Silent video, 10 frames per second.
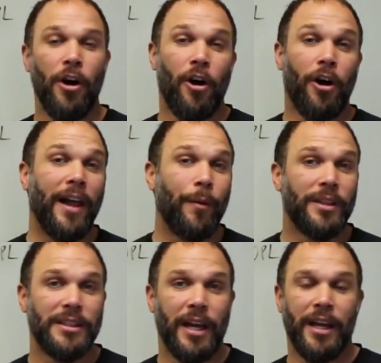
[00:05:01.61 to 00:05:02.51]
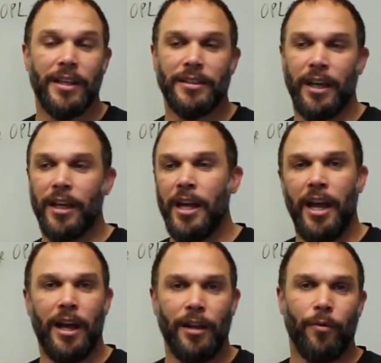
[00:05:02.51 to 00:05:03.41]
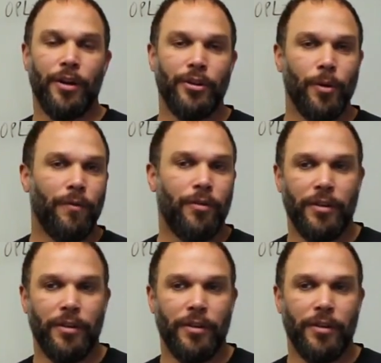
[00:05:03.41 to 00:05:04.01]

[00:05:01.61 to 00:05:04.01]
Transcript: All I would say is like, hey, I love what you're doing for